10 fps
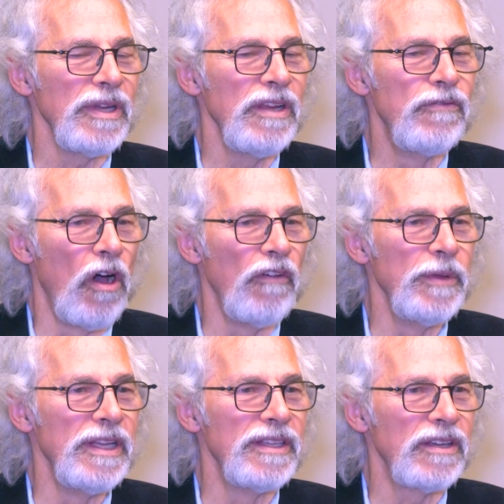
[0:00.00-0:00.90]

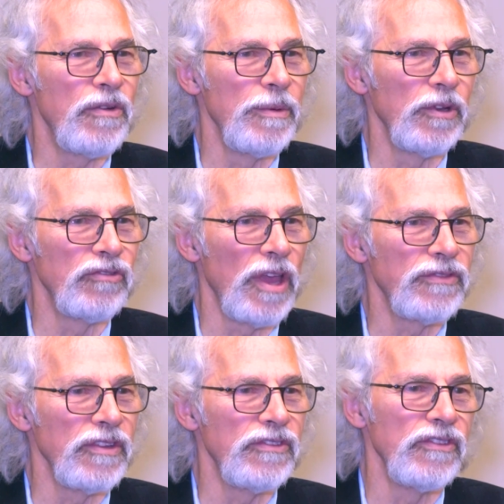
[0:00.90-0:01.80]
involvement in the criminal
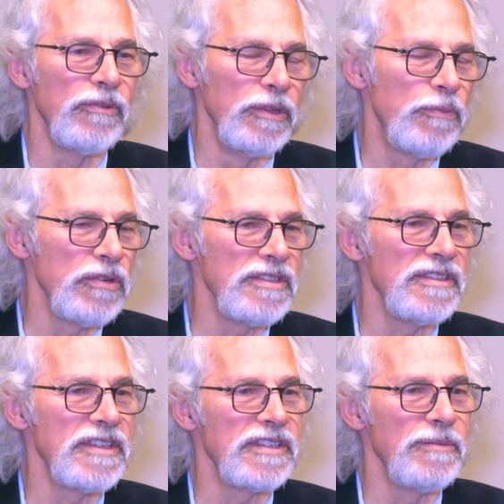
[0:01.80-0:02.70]
justice system and the
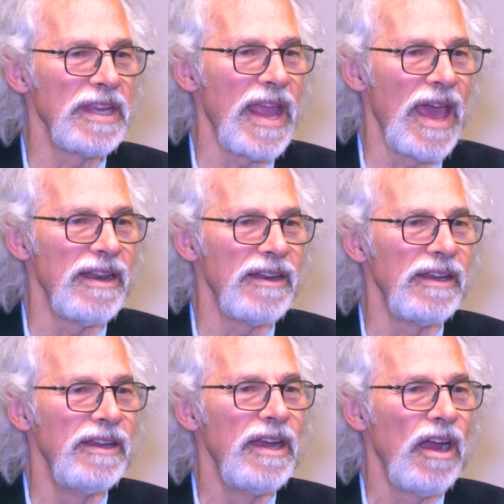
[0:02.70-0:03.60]
prison system in
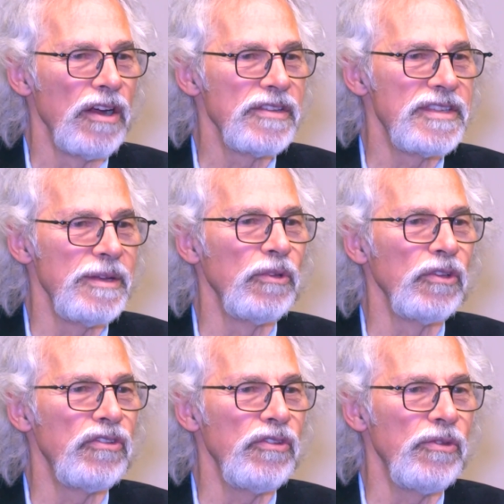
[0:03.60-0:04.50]
Canada are
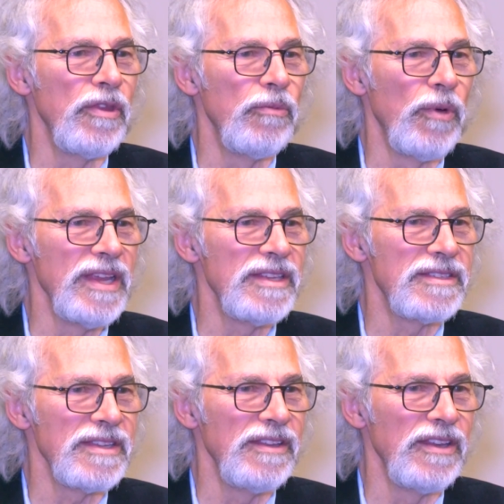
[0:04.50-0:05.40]
similar to the
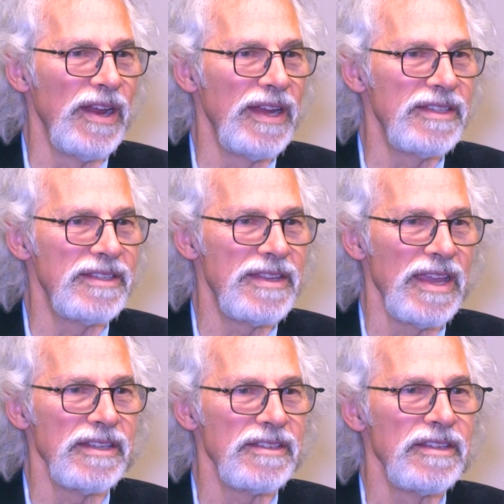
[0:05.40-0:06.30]
rates in the United
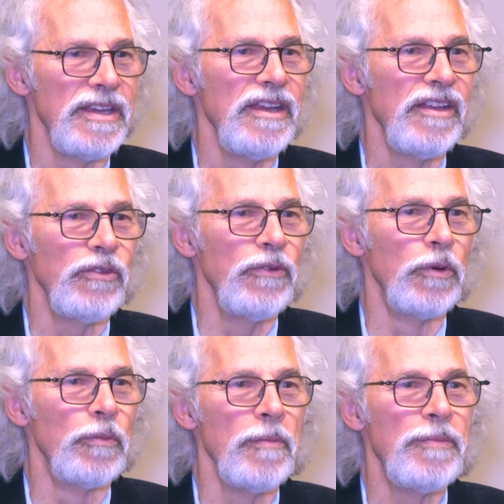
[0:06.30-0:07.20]
States. So if
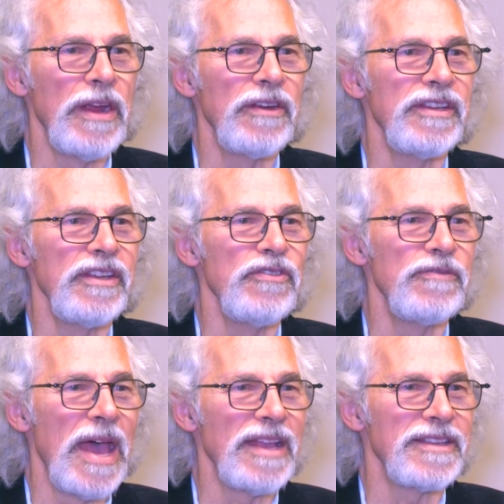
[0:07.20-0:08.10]
we're prepared to use
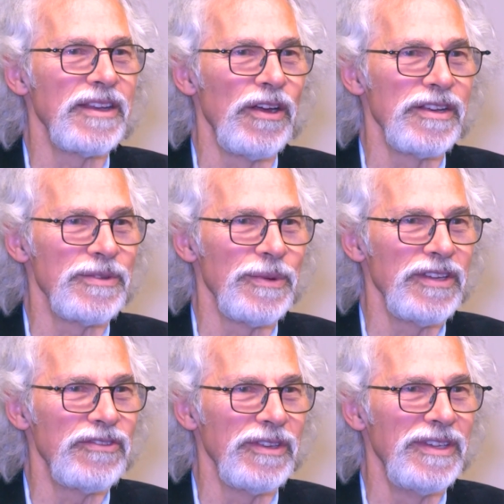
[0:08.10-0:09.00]
mass
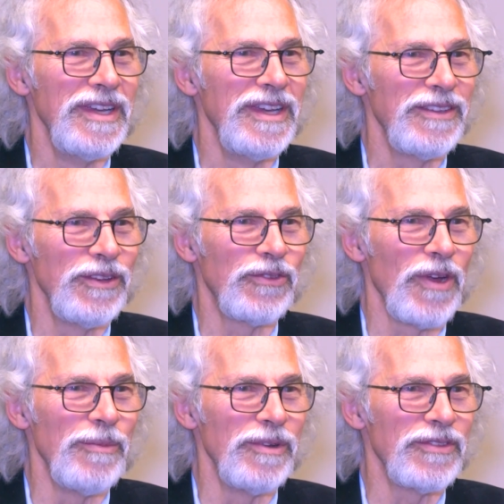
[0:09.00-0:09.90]
incarceration to
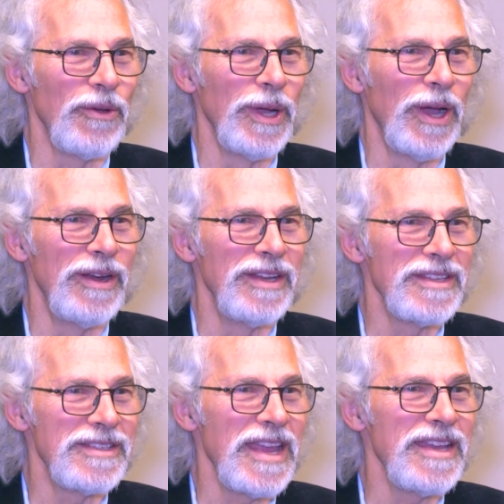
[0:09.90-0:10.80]
describe what's going on in
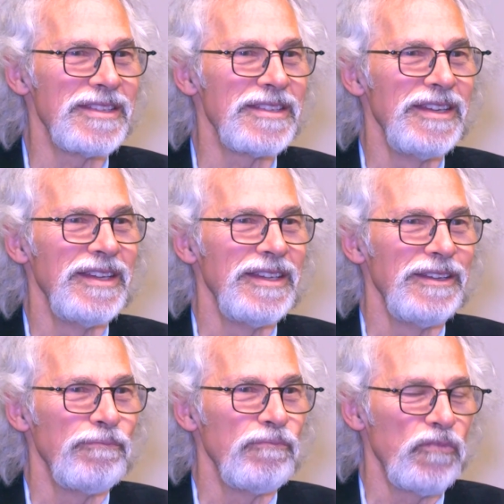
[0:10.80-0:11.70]
the States,
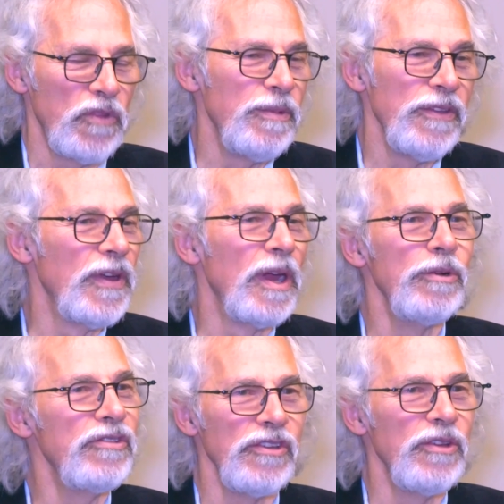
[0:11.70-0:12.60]
to be fair,
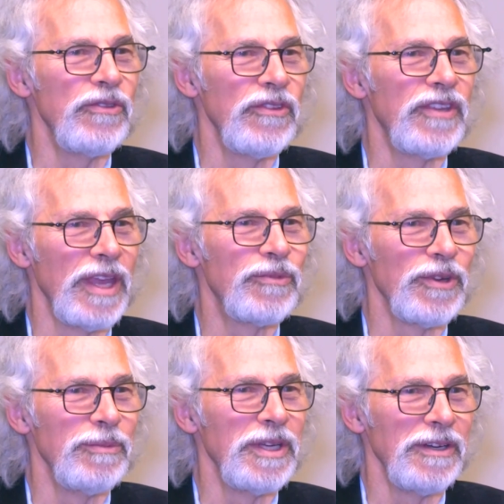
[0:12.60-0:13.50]
we should use the same
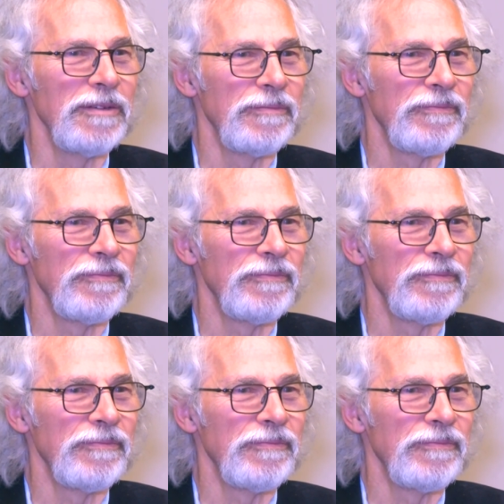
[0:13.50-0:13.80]
term here.